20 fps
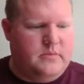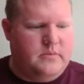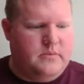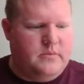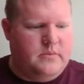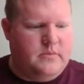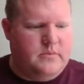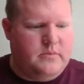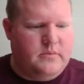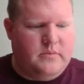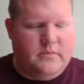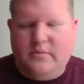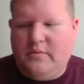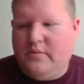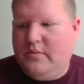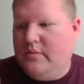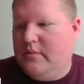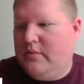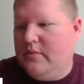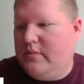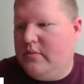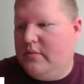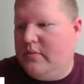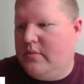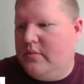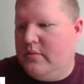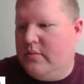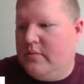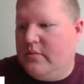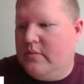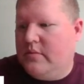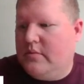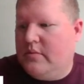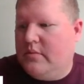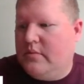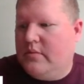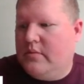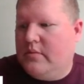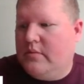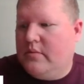
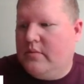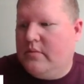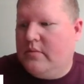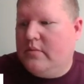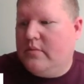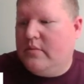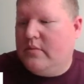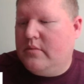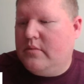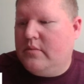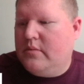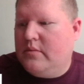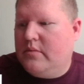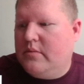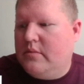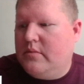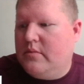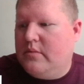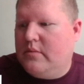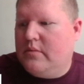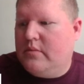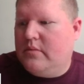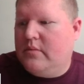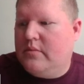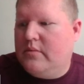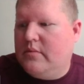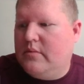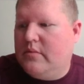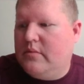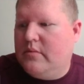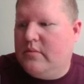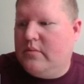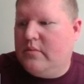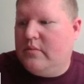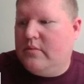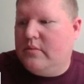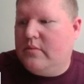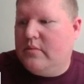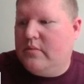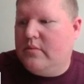
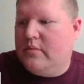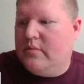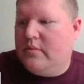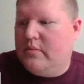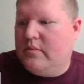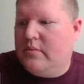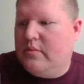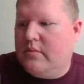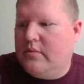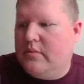No words are spoken by the person on screen.